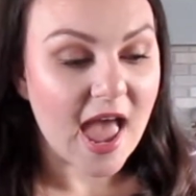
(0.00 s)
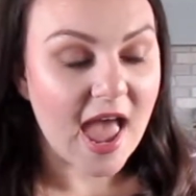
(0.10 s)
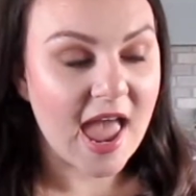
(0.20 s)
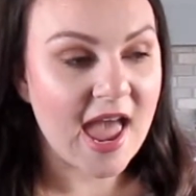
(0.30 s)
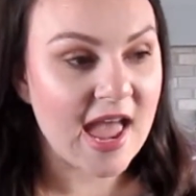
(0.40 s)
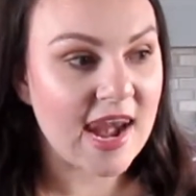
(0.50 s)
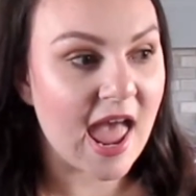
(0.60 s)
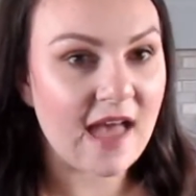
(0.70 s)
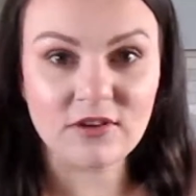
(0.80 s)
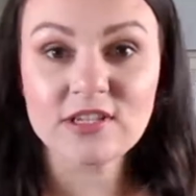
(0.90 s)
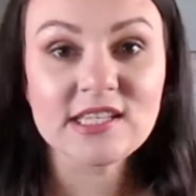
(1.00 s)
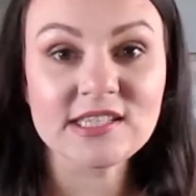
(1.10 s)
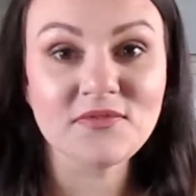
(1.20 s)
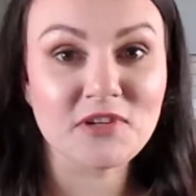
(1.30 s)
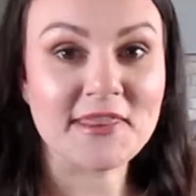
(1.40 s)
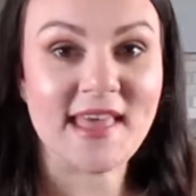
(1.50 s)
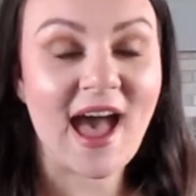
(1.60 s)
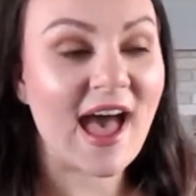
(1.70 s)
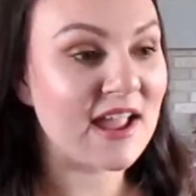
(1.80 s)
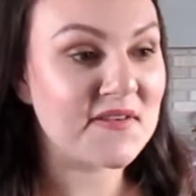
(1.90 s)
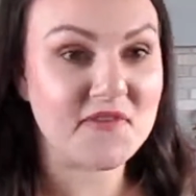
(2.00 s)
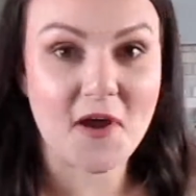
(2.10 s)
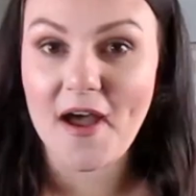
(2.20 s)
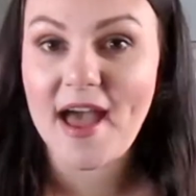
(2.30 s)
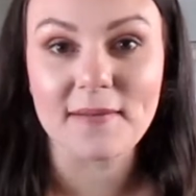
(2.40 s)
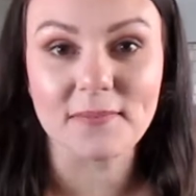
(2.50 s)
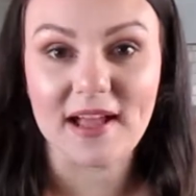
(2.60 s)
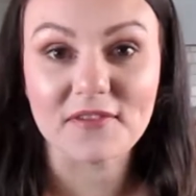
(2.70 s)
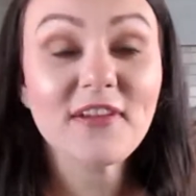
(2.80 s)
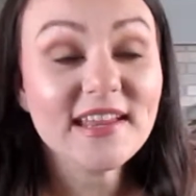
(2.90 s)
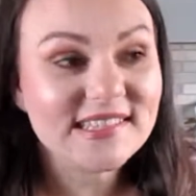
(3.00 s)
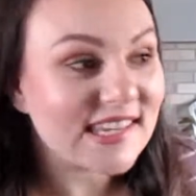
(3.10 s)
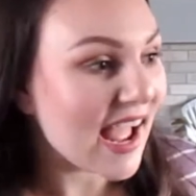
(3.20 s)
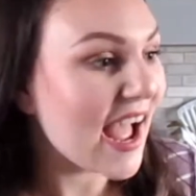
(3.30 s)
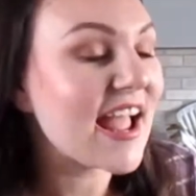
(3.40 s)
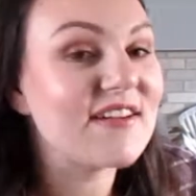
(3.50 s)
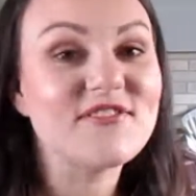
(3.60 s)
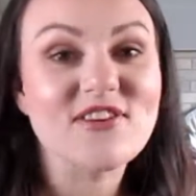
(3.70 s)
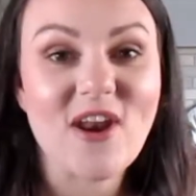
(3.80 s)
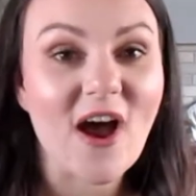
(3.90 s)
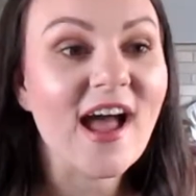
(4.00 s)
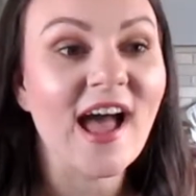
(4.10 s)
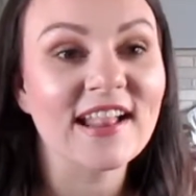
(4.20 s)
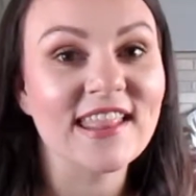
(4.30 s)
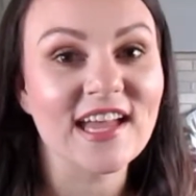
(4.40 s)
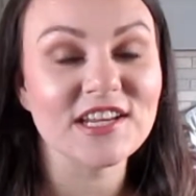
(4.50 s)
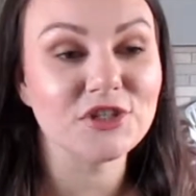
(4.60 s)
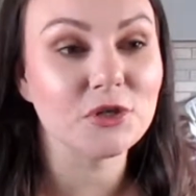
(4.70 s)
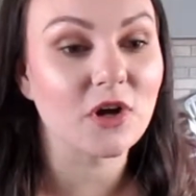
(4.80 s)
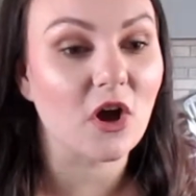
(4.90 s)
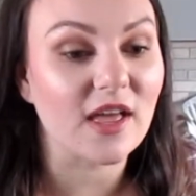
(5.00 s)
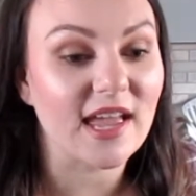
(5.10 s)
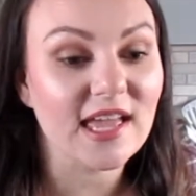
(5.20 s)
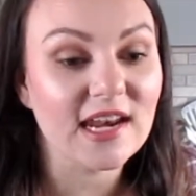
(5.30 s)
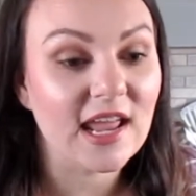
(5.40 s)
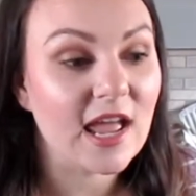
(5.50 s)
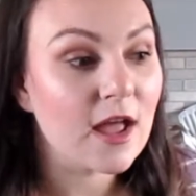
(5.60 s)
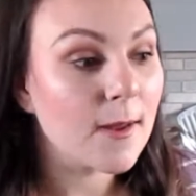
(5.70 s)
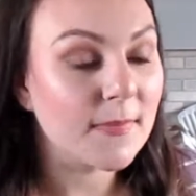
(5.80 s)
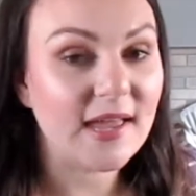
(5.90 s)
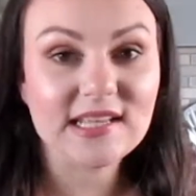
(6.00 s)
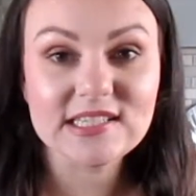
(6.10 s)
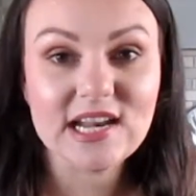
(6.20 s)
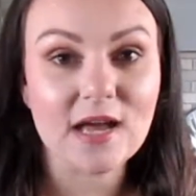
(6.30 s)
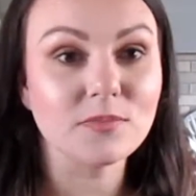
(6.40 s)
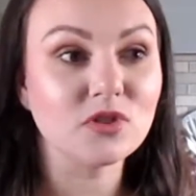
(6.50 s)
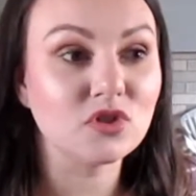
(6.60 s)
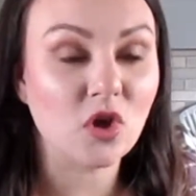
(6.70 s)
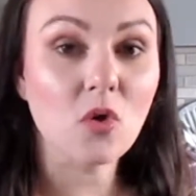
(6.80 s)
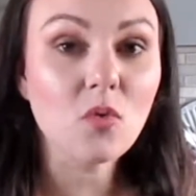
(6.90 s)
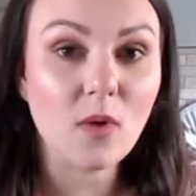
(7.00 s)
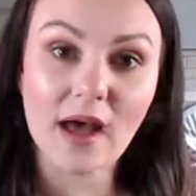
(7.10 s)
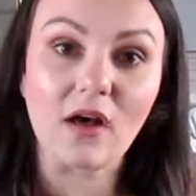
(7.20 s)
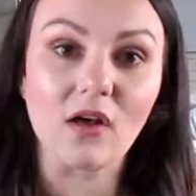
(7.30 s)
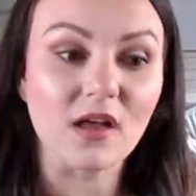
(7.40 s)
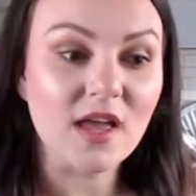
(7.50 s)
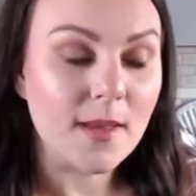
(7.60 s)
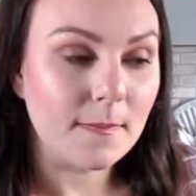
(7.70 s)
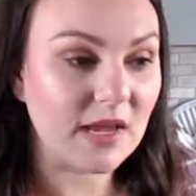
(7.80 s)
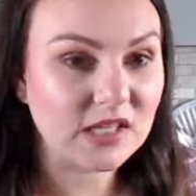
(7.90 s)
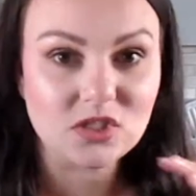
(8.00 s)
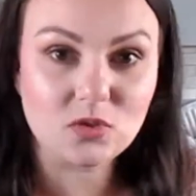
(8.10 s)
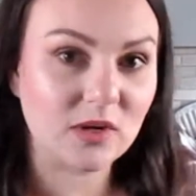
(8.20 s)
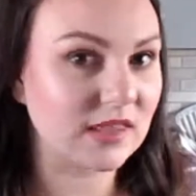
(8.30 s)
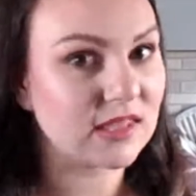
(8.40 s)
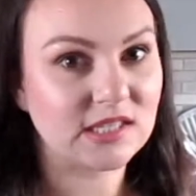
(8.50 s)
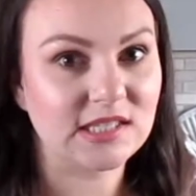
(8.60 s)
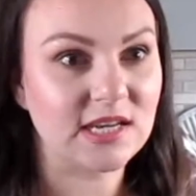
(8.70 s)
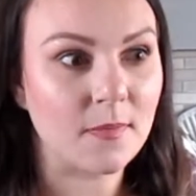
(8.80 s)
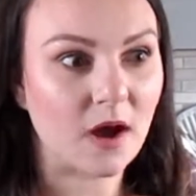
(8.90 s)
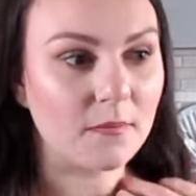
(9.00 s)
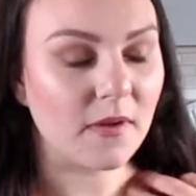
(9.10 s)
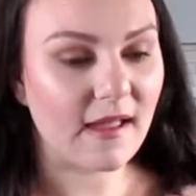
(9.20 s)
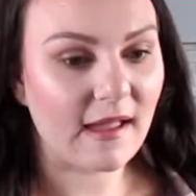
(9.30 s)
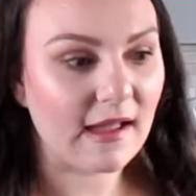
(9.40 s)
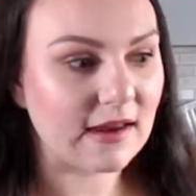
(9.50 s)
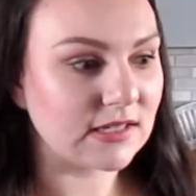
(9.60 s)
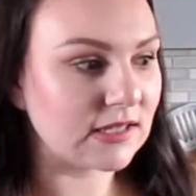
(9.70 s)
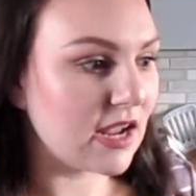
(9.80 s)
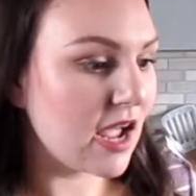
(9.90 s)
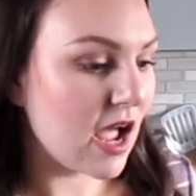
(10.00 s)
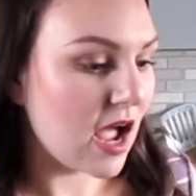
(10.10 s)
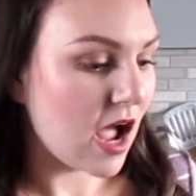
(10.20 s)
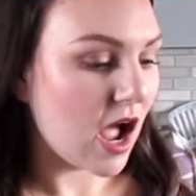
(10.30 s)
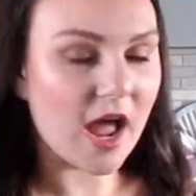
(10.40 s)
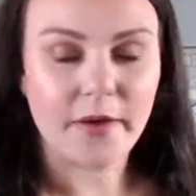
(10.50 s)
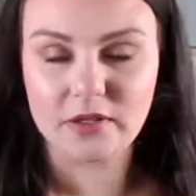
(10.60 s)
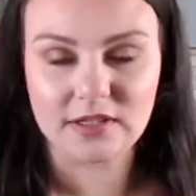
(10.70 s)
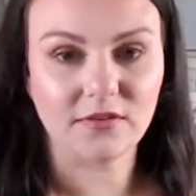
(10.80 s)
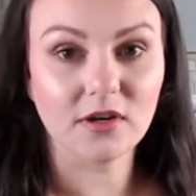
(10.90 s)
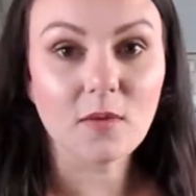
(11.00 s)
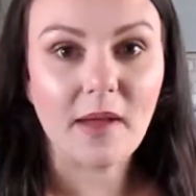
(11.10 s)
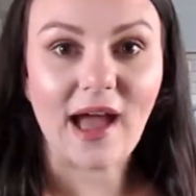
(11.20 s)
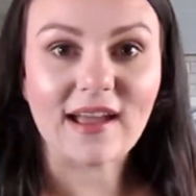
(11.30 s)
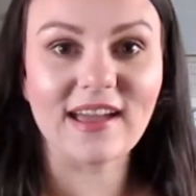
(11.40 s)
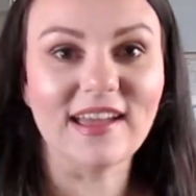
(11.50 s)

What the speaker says: And ever since I've done that, I have not had black feet. I have not had that issue at all. It picked it up so well mixed with the steam mop, and I will never go back.